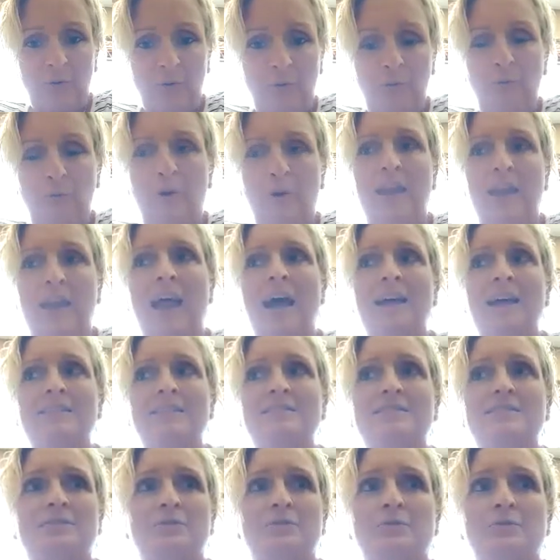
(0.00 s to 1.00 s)
we had
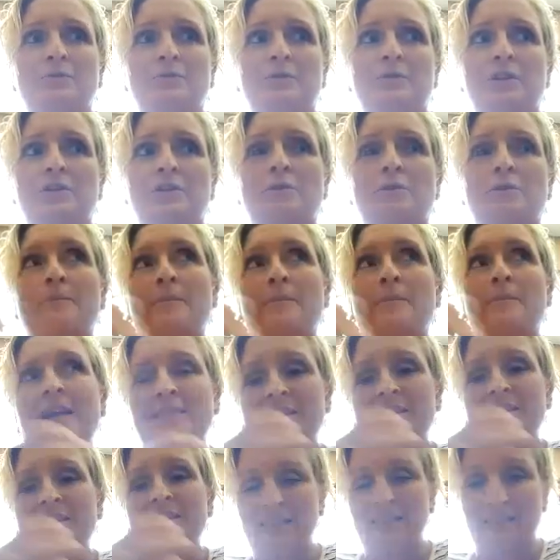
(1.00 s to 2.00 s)
to, make
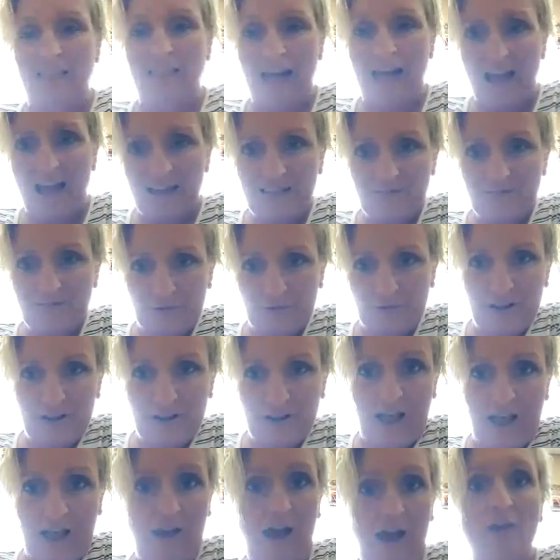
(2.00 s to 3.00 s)
this last for
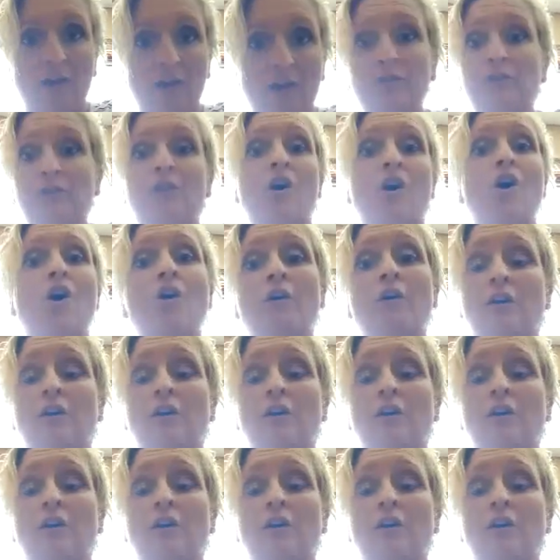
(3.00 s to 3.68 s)
however long, or